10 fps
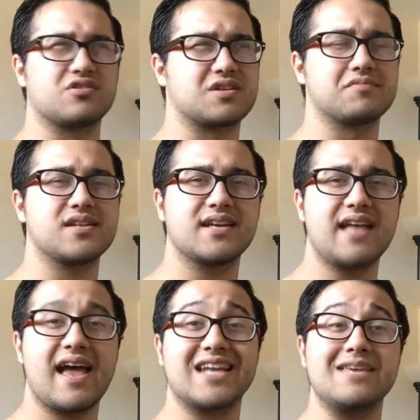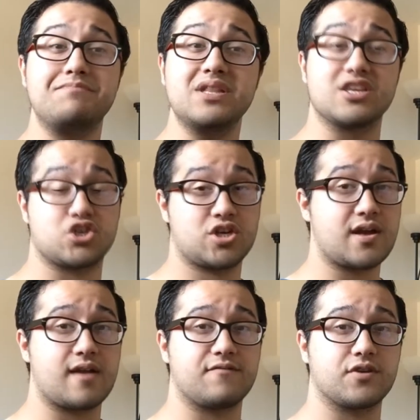or something like that, and he beat the
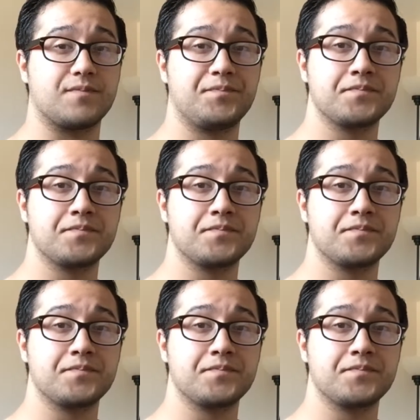shit out of her.